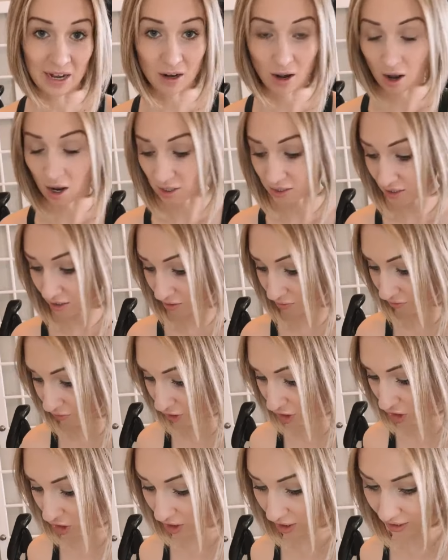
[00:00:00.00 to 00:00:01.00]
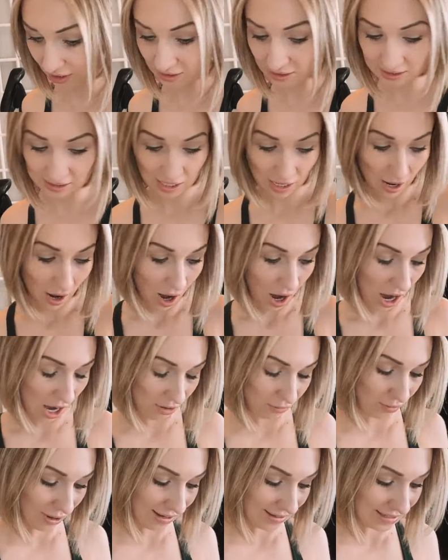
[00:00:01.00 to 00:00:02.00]
my cost of goods.
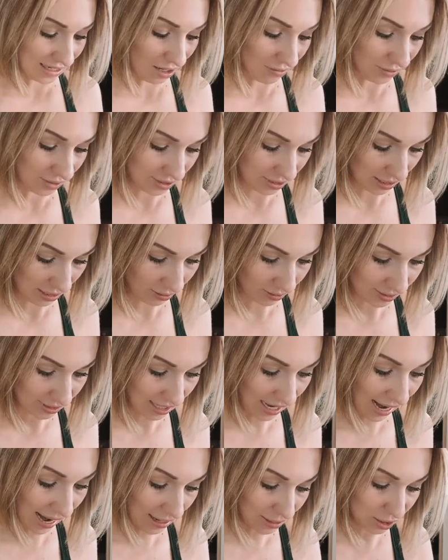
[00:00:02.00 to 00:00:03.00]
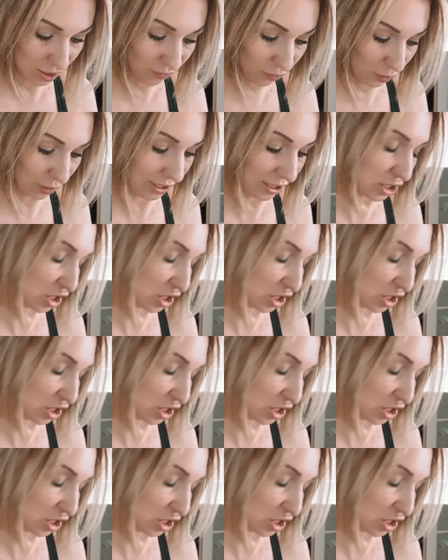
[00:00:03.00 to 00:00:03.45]
I write down the sales tax for